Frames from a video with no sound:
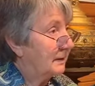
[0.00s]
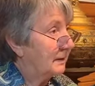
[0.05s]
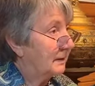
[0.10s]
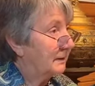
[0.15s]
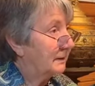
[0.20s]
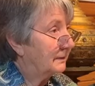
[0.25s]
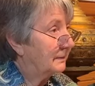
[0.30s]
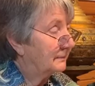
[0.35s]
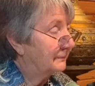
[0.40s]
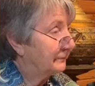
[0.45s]

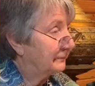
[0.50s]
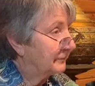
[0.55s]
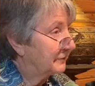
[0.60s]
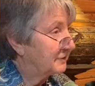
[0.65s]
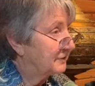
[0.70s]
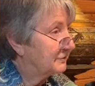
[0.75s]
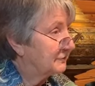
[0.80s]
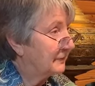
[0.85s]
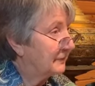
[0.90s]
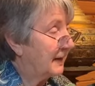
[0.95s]
um,
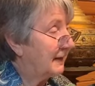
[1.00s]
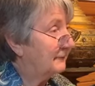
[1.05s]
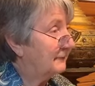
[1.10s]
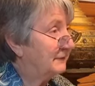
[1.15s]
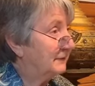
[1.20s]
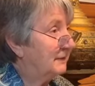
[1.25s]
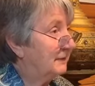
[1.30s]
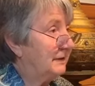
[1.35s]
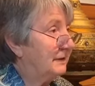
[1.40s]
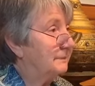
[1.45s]
strive
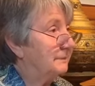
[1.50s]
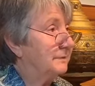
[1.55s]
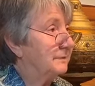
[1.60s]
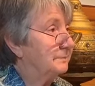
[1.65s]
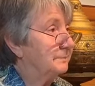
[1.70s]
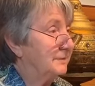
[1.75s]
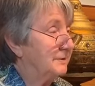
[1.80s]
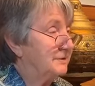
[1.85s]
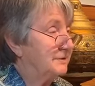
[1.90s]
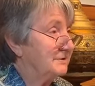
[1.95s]
to keep the
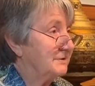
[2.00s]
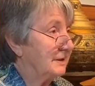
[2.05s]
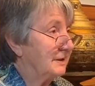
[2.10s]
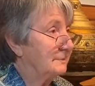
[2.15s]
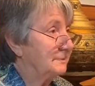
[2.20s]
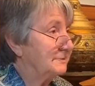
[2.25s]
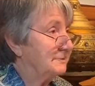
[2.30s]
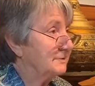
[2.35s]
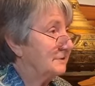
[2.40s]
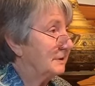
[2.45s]

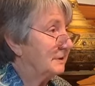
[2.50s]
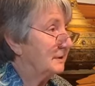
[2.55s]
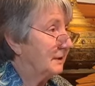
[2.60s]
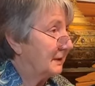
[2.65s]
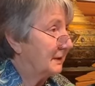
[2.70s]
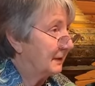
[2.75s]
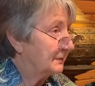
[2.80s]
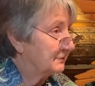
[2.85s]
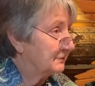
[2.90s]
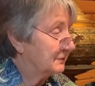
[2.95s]
precepts
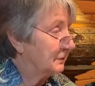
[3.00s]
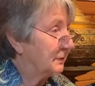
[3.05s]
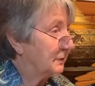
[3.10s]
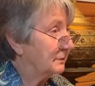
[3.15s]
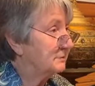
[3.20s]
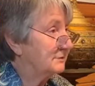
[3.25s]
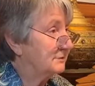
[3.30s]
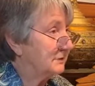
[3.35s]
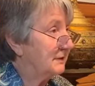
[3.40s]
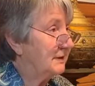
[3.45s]
as
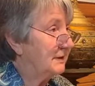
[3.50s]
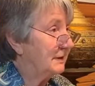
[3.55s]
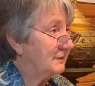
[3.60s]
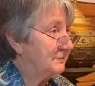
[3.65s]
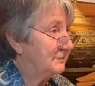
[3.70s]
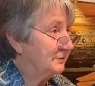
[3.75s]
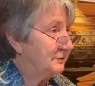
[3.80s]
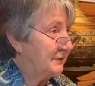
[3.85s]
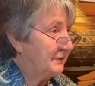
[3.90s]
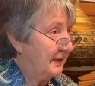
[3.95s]
closely
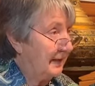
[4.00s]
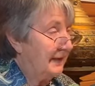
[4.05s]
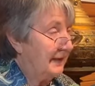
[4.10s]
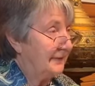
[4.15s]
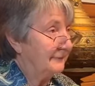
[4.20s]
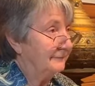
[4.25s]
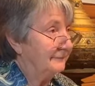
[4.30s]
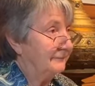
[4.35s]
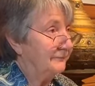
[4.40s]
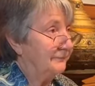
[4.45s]
as you
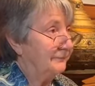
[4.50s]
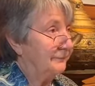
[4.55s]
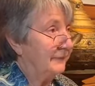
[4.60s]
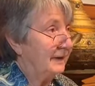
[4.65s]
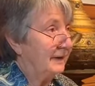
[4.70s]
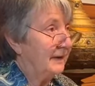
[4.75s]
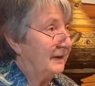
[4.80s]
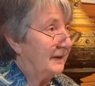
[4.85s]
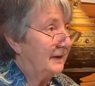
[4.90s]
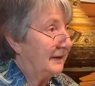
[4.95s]
can.
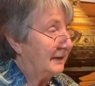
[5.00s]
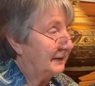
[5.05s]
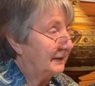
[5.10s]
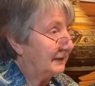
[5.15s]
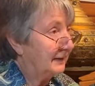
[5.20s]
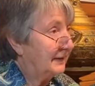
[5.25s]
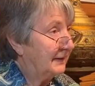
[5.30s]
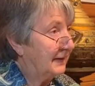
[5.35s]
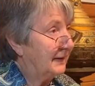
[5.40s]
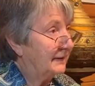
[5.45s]
And
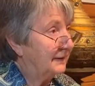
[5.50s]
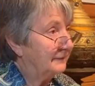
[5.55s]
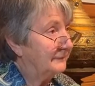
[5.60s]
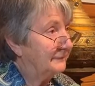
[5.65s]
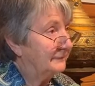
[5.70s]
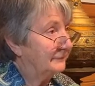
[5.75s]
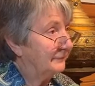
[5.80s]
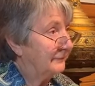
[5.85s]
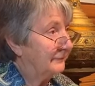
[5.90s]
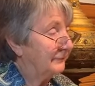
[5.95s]

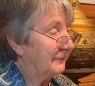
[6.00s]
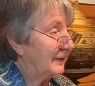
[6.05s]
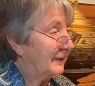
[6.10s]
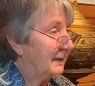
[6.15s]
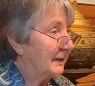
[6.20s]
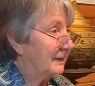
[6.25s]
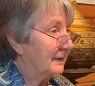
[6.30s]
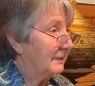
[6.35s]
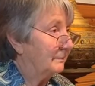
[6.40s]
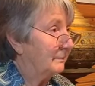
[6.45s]
again,
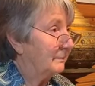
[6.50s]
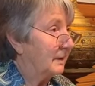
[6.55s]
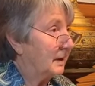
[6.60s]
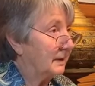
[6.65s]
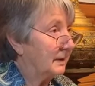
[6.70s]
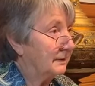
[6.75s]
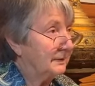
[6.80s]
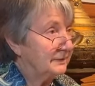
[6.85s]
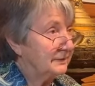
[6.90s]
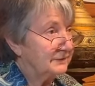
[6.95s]

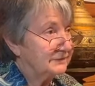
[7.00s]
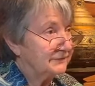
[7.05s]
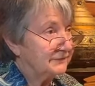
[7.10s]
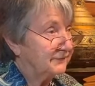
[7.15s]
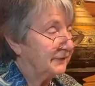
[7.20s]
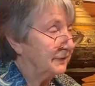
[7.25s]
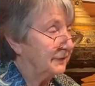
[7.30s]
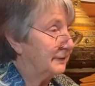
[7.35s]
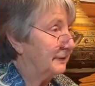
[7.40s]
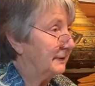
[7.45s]
Mara is
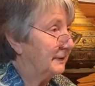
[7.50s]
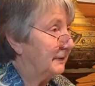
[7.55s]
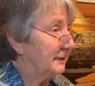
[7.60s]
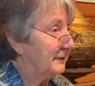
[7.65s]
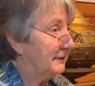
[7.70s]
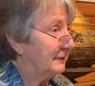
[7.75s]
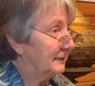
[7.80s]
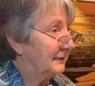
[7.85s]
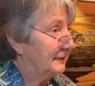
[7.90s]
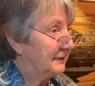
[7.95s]

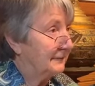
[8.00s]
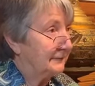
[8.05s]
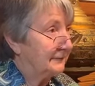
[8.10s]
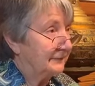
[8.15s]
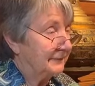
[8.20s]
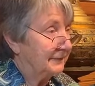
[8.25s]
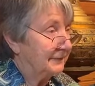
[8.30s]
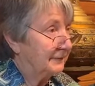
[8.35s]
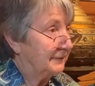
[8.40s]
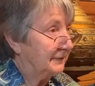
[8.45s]
very,
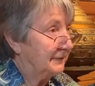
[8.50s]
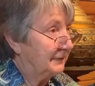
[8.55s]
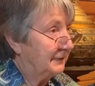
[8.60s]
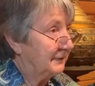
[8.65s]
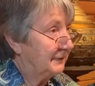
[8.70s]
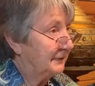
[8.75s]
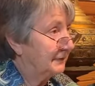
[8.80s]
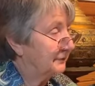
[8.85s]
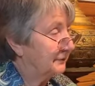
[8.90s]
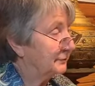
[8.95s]

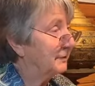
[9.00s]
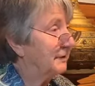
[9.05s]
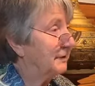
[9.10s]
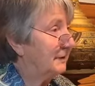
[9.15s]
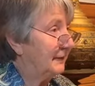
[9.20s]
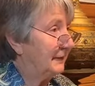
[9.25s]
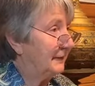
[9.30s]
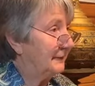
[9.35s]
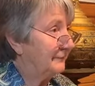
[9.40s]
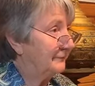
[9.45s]
very
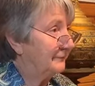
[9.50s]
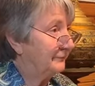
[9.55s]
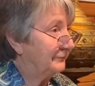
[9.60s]
tricky